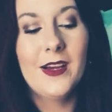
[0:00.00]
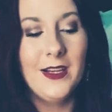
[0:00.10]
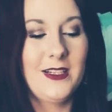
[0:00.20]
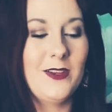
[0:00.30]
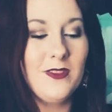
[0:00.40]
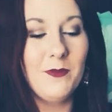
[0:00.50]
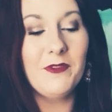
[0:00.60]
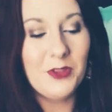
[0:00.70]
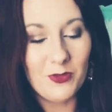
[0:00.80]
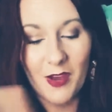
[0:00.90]
So some
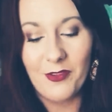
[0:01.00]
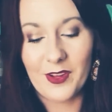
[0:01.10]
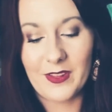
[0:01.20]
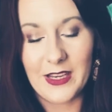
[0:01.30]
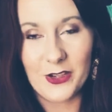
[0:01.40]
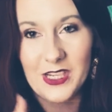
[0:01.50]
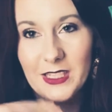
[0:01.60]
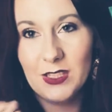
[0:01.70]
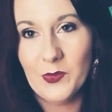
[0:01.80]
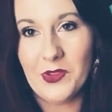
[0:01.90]
of you definitely are
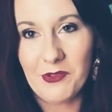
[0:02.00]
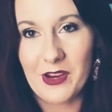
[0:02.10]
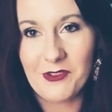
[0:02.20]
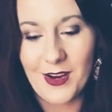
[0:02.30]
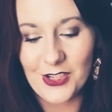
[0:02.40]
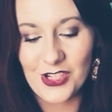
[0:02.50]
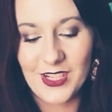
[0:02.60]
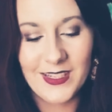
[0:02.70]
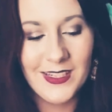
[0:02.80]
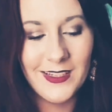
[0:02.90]
taking the wheel in the right
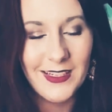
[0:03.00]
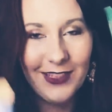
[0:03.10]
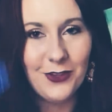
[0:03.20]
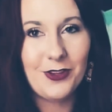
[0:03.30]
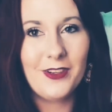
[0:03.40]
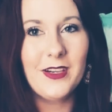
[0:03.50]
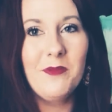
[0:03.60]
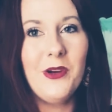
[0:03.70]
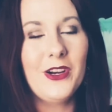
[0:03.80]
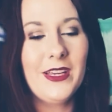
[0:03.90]
direction and you're
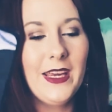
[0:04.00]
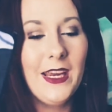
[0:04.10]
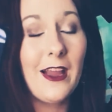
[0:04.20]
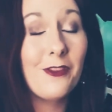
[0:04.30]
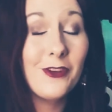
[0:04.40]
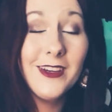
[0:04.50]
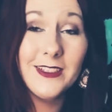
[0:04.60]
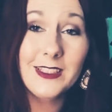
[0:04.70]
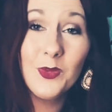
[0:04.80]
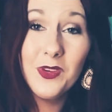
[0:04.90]
embodying, either
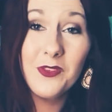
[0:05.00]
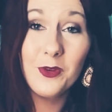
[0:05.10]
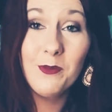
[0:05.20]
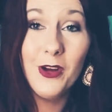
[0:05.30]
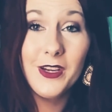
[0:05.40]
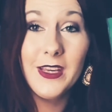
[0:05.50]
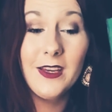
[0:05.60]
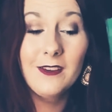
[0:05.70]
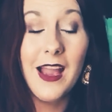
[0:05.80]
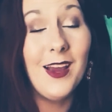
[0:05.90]
connecting with or
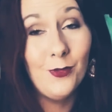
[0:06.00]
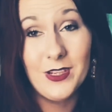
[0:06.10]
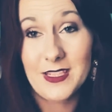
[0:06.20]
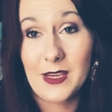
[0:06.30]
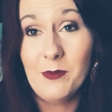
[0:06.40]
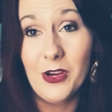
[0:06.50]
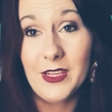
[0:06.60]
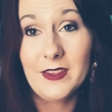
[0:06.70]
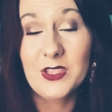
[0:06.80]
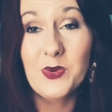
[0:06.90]
embodying, I want to say
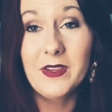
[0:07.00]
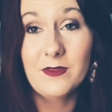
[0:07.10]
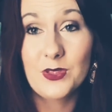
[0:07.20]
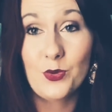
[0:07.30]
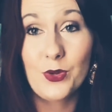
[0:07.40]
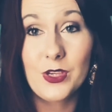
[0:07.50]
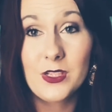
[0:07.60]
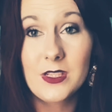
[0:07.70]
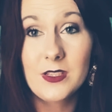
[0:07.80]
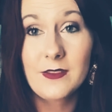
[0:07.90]
embodying this Queen of
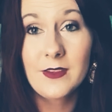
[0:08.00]
Swords